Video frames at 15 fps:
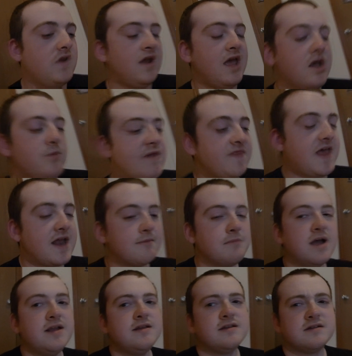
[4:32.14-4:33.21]
And with that in
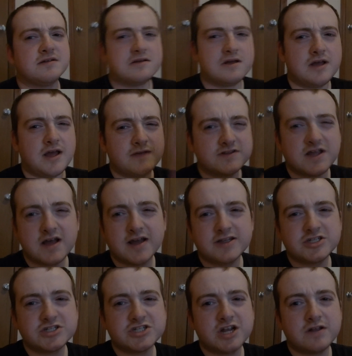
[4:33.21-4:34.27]
mind, I thought I'd
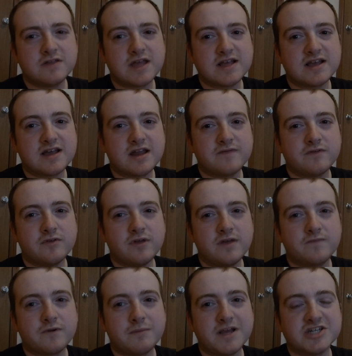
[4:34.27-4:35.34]
just share that kind of
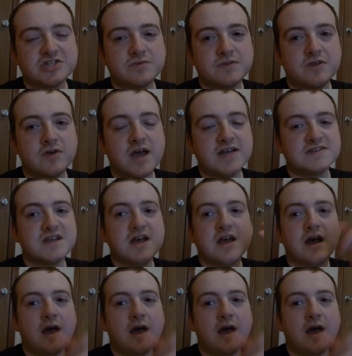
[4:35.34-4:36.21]
information with you guys.